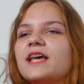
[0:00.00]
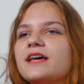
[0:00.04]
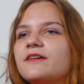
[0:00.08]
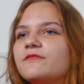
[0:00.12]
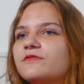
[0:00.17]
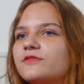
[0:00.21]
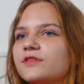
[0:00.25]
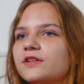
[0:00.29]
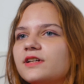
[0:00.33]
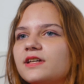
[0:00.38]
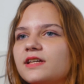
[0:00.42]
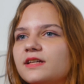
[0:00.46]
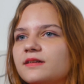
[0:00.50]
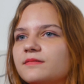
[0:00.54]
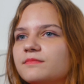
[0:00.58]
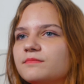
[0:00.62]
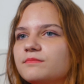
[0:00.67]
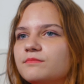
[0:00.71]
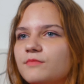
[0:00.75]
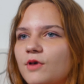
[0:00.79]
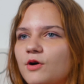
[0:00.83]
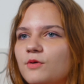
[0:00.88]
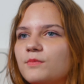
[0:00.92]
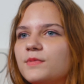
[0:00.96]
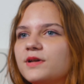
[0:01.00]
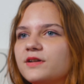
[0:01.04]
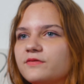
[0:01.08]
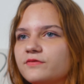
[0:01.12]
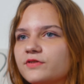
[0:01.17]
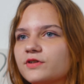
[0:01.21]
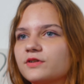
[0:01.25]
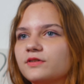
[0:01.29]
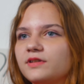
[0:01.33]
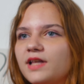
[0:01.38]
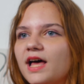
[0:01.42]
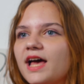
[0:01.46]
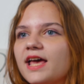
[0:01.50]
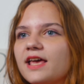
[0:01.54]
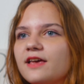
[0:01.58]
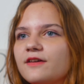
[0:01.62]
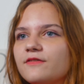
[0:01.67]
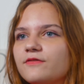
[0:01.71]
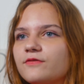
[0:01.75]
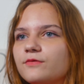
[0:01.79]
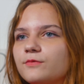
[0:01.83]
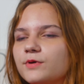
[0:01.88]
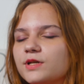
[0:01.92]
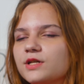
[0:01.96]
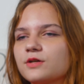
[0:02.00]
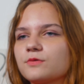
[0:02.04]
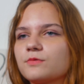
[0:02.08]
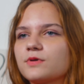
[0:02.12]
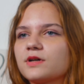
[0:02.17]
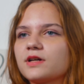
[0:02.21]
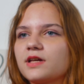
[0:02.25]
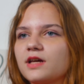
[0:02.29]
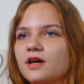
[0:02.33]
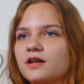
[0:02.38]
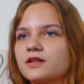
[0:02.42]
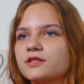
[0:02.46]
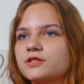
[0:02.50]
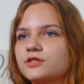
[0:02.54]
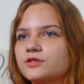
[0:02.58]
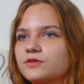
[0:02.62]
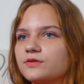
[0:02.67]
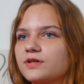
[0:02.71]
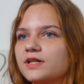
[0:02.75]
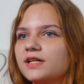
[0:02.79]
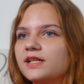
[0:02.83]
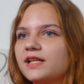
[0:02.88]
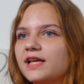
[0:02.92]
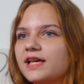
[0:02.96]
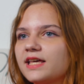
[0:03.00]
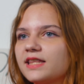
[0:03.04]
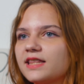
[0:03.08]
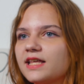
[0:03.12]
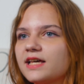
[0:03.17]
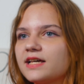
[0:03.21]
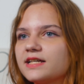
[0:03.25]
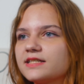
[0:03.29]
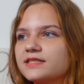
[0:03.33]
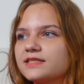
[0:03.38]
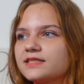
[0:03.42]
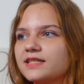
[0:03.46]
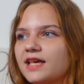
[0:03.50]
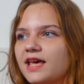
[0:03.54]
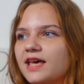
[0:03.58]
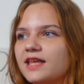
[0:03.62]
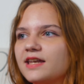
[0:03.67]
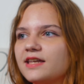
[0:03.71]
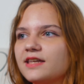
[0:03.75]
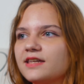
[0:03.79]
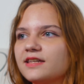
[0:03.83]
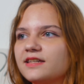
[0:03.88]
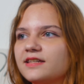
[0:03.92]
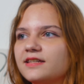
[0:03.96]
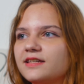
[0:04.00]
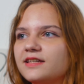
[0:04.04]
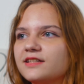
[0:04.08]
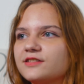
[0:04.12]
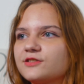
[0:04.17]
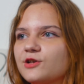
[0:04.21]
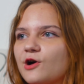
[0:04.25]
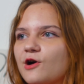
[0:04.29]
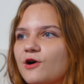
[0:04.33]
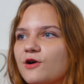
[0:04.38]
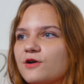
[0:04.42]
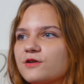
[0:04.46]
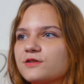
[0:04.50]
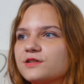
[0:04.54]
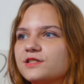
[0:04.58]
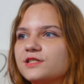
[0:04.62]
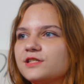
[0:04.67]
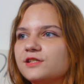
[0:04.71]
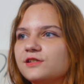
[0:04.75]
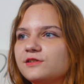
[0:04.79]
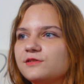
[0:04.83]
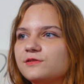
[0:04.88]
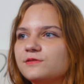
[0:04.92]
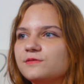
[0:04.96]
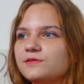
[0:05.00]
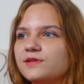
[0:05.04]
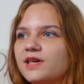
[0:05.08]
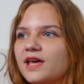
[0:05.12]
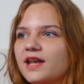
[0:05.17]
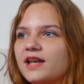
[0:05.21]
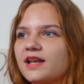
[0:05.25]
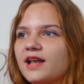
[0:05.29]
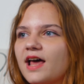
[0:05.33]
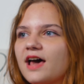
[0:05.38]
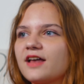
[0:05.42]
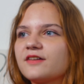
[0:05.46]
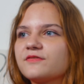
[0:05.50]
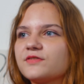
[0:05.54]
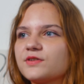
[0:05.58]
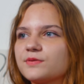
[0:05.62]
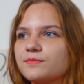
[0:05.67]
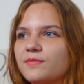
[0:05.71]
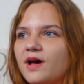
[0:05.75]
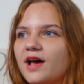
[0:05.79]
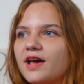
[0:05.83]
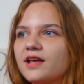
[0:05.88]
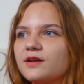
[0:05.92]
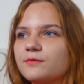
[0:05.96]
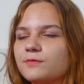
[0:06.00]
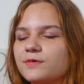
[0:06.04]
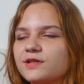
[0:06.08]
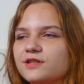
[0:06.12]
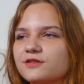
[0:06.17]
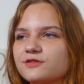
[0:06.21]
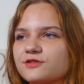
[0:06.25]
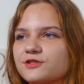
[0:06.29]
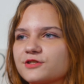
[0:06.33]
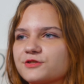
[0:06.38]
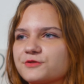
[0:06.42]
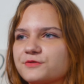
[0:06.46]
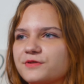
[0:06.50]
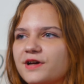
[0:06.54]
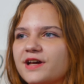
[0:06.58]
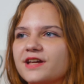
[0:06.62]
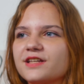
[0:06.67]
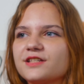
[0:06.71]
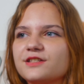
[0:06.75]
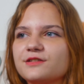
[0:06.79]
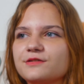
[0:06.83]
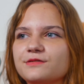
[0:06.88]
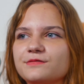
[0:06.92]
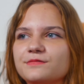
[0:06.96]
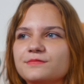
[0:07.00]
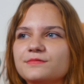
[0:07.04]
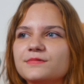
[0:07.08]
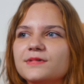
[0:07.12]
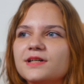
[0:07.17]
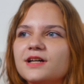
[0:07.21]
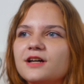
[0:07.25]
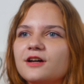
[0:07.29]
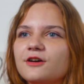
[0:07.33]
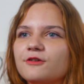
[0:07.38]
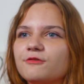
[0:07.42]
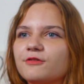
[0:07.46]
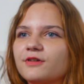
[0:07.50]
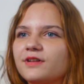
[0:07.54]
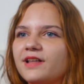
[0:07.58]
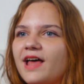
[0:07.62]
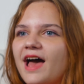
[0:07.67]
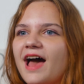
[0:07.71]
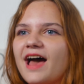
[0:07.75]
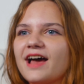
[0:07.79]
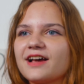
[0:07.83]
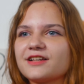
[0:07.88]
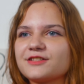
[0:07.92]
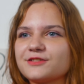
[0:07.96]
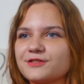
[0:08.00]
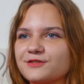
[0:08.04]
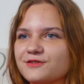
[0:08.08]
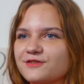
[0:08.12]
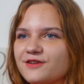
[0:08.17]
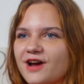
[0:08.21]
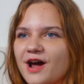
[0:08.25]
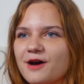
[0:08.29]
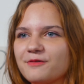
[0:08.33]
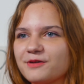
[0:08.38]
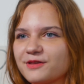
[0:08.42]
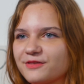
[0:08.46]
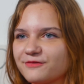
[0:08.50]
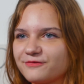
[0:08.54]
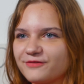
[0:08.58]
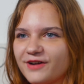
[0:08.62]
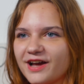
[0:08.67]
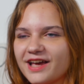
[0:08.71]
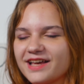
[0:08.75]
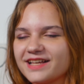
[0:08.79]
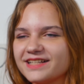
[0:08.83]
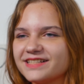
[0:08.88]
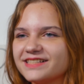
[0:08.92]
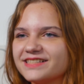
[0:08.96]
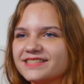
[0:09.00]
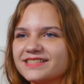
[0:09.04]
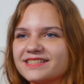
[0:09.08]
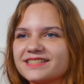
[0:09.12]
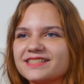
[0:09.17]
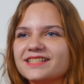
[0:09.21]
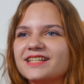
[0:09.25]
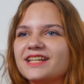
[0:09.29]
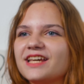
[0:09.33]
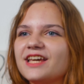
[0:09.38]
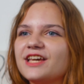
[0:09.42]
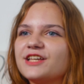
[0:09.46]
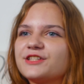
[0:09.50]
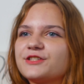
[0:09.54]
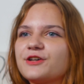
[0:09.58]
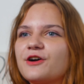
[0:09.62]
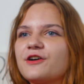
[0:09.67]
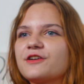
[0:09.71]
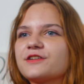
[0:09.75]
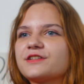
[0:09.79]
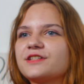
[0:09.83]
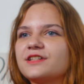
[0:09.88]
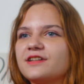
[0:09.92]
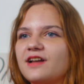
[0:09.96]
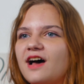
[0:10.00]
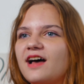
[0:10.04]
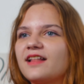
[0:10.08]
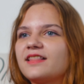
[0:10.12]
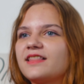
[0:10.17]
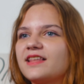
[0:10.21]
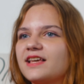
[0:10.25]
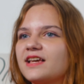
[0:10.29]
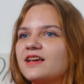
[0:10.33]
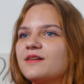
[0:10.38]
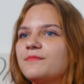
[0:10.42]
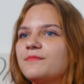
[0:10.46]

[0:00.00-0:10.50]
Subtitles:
every moment of your life when you're working on a story like this, and it's hard to get it out of your mind when you're just trying to relax or you're out with friends. It's hard to not think